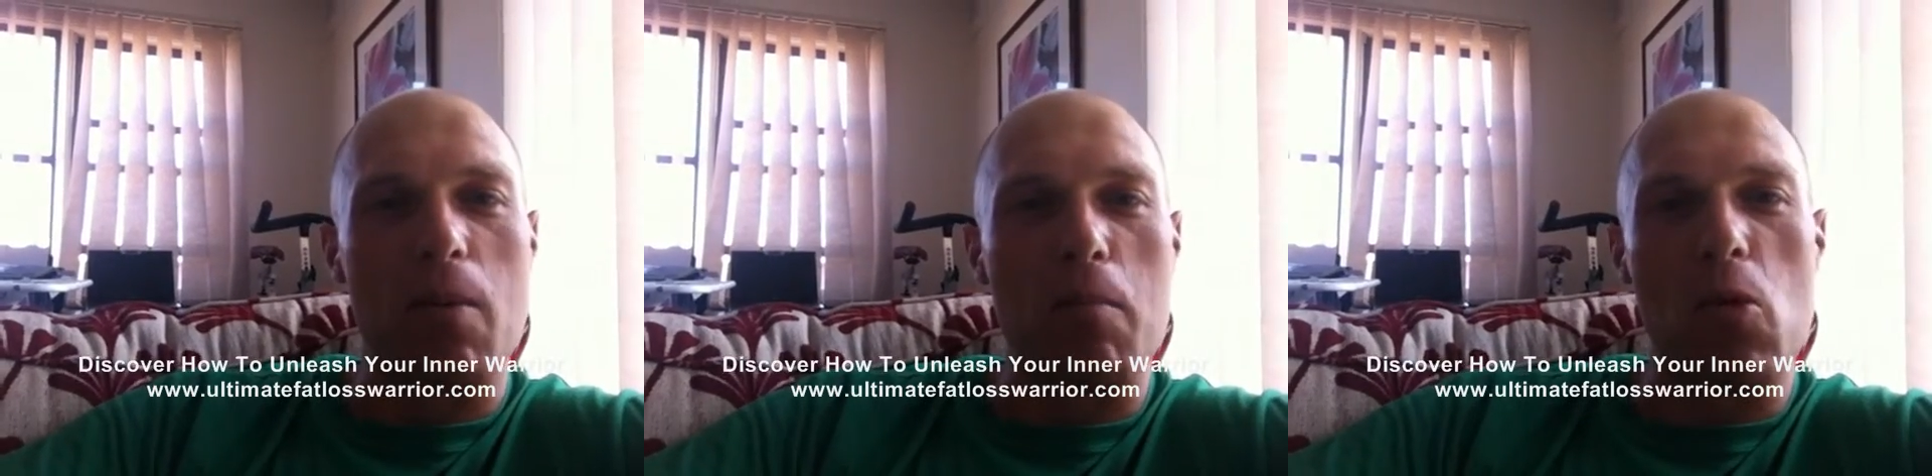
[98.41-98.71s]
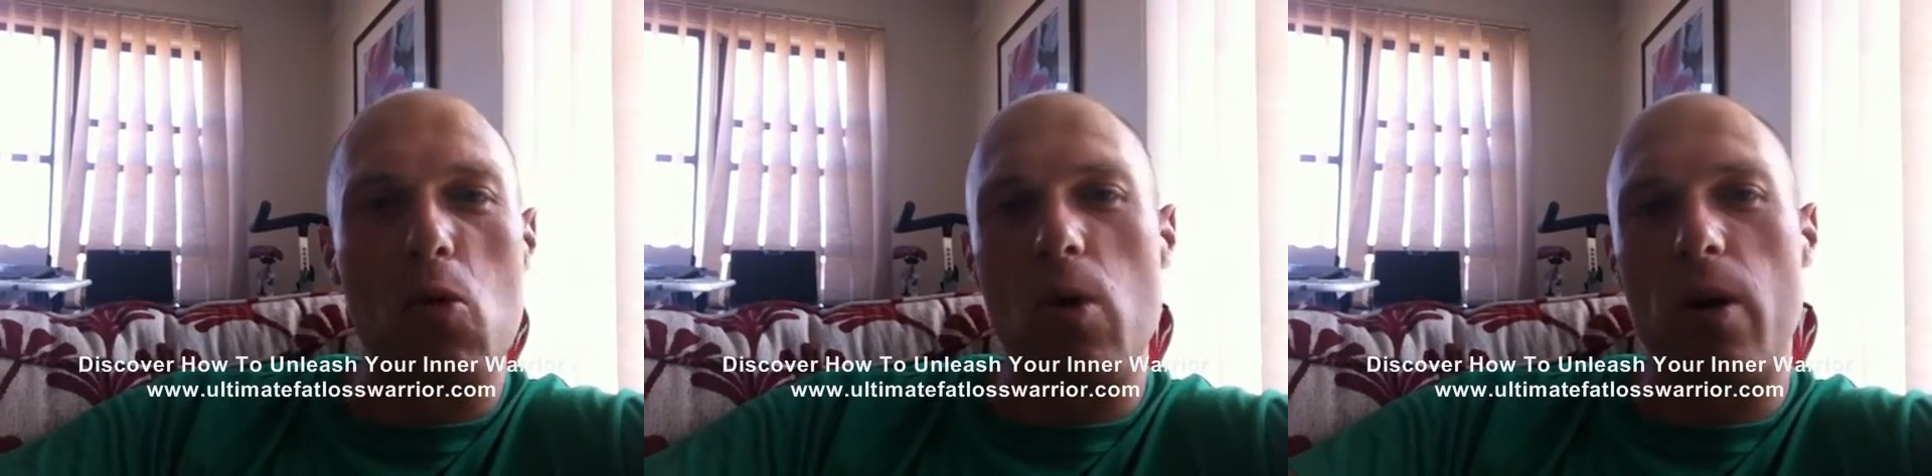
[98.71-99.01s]

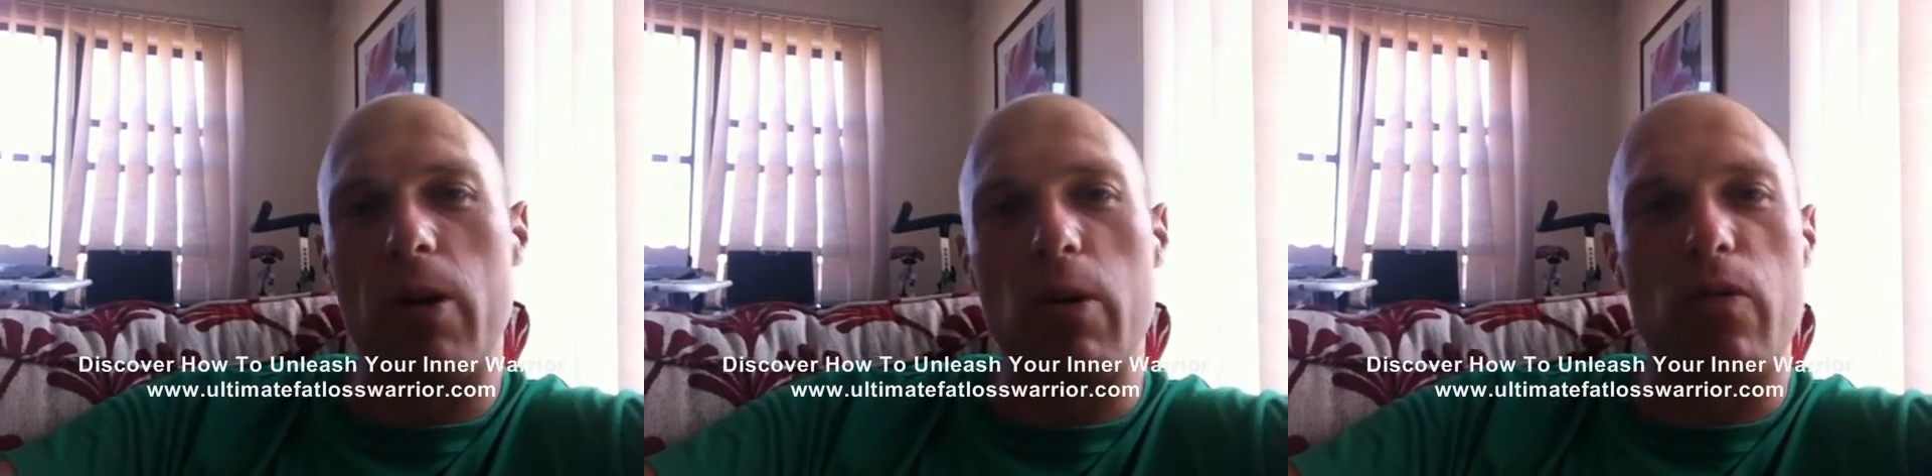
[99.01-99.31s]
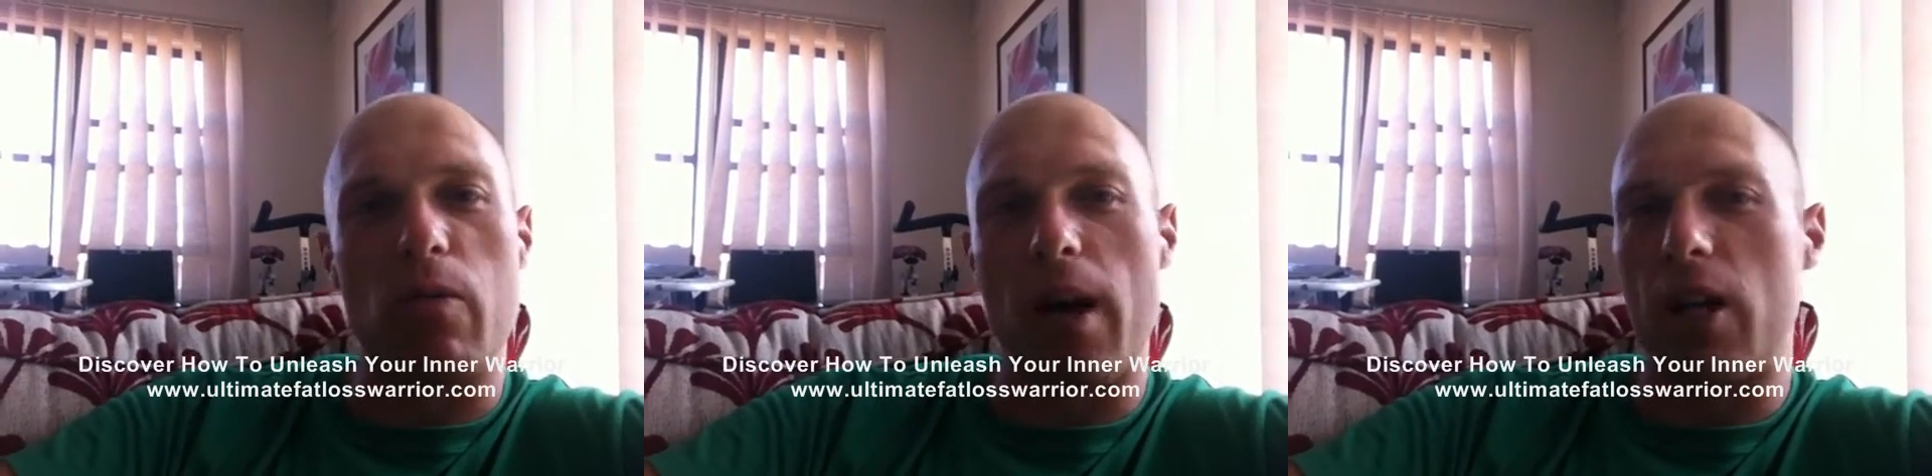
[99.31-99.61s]
got more
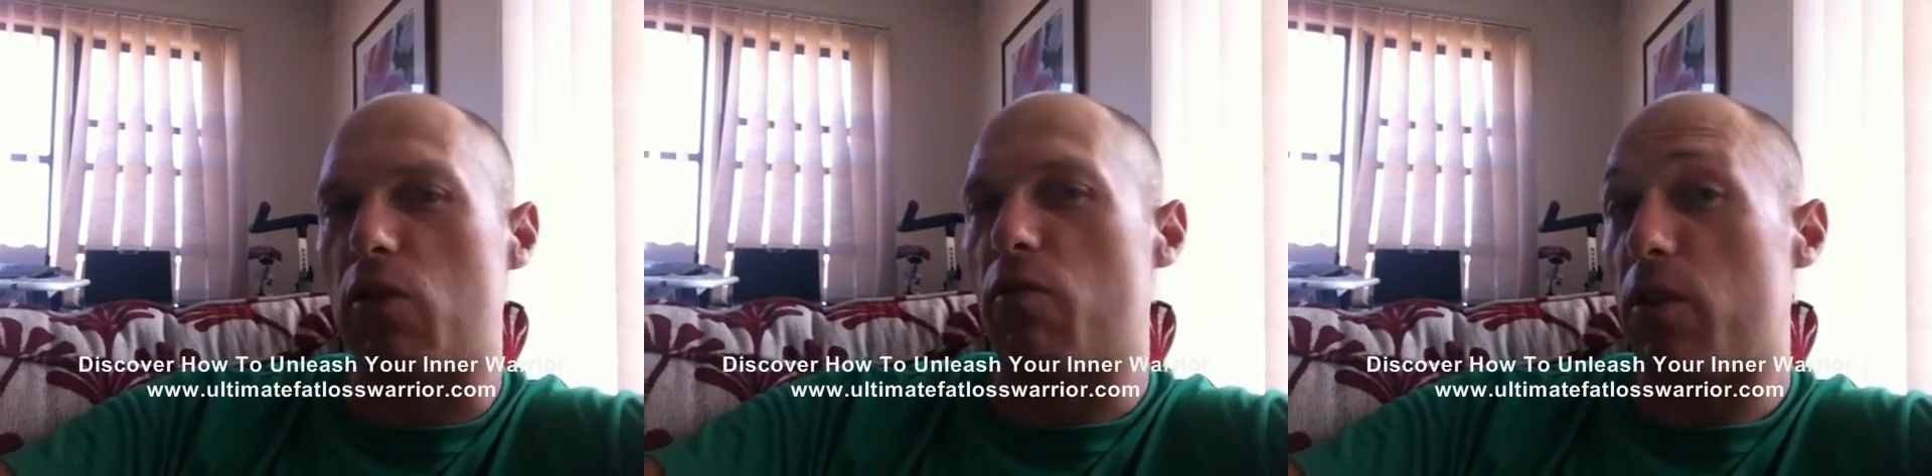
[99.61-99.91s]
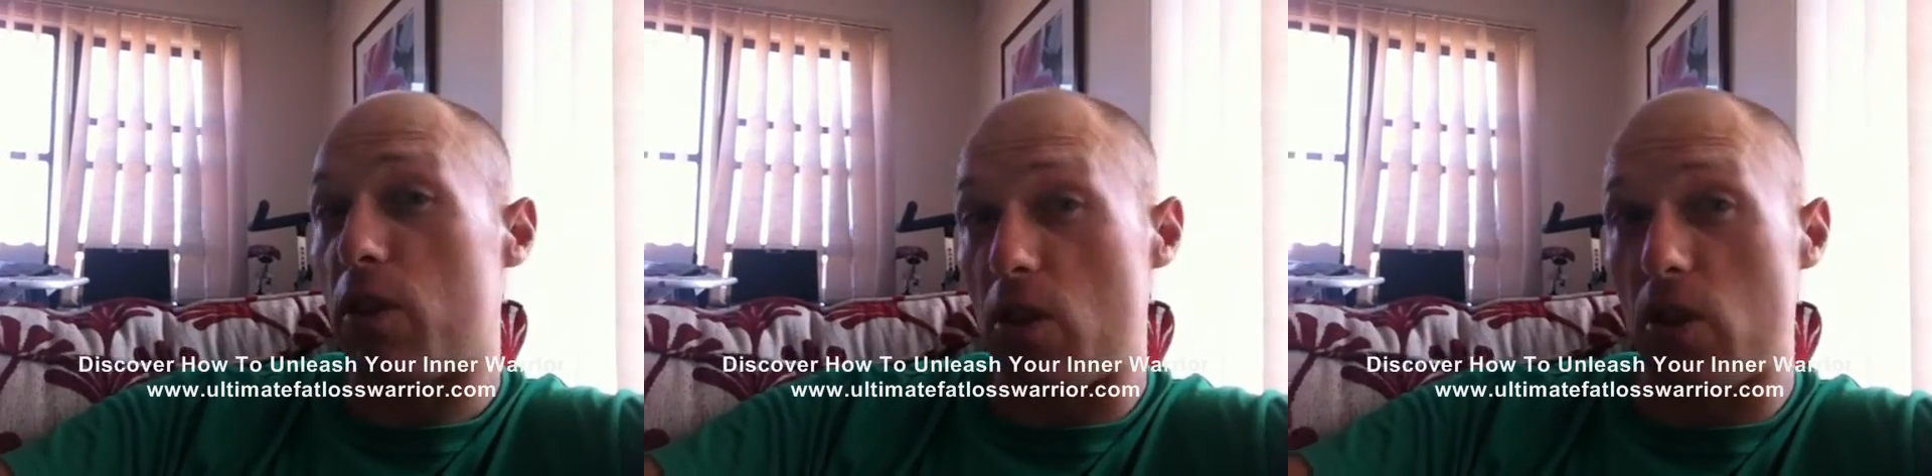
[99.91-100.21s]
warrior
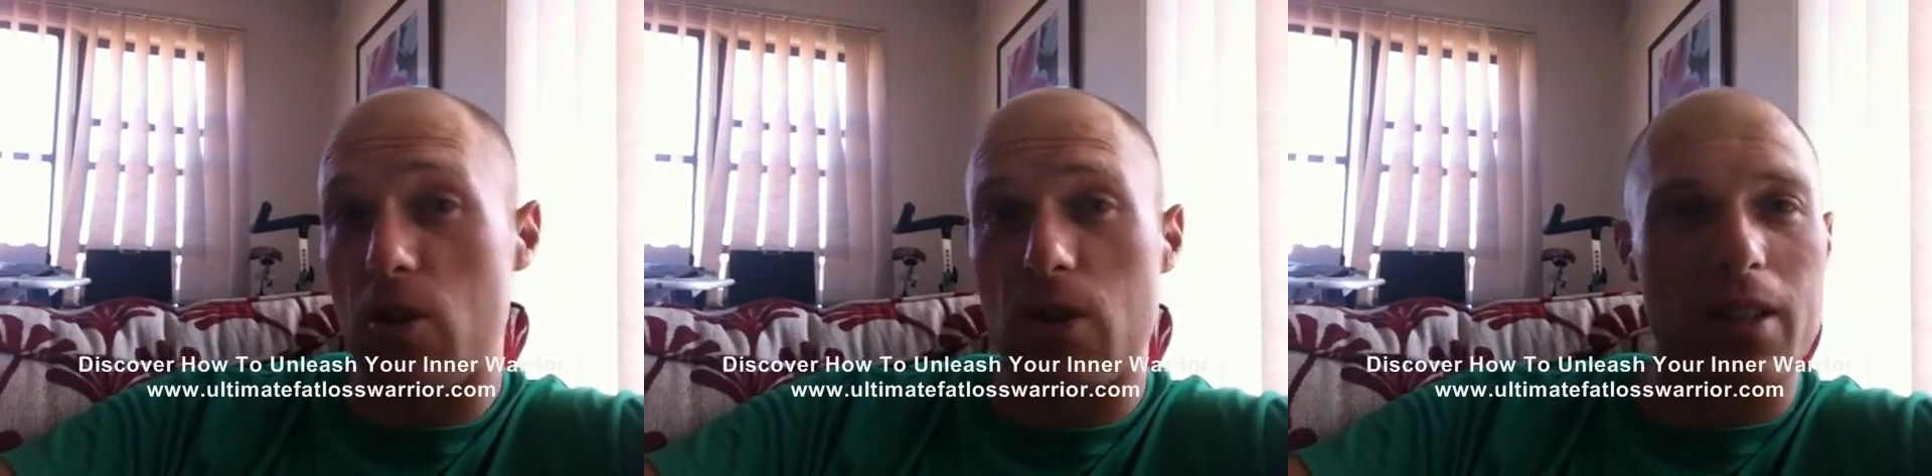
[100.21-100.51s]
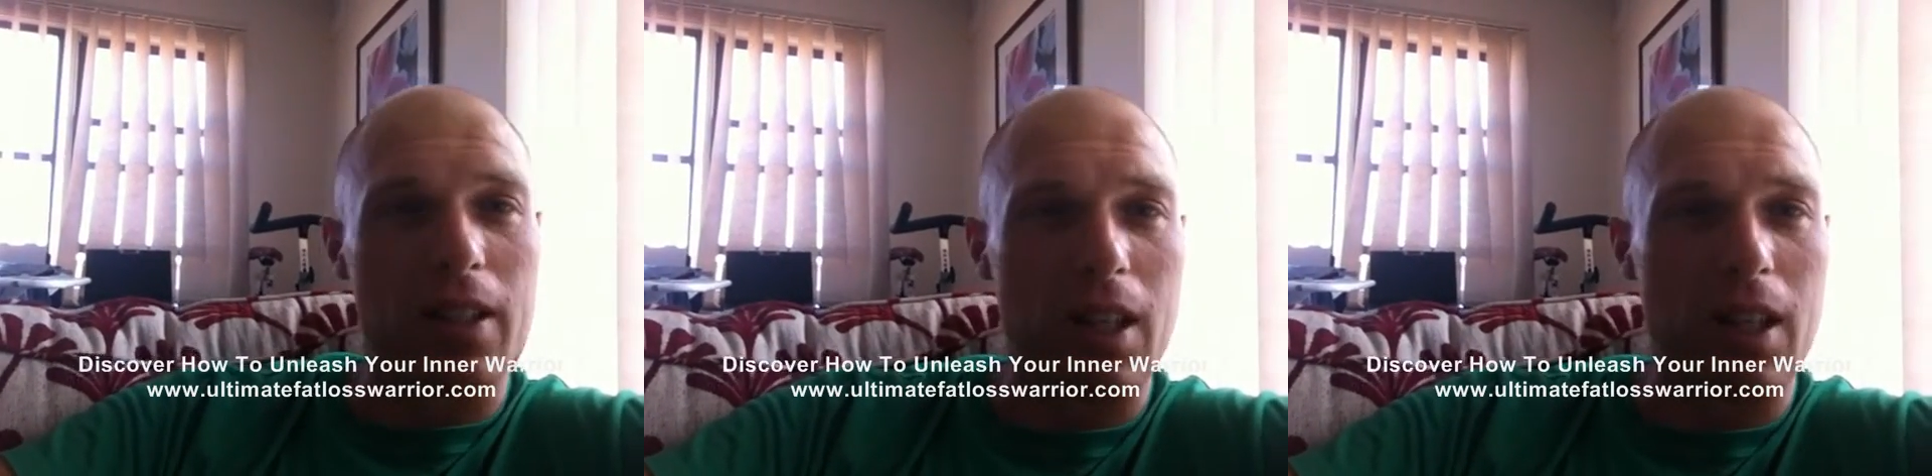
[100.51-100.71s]
information for you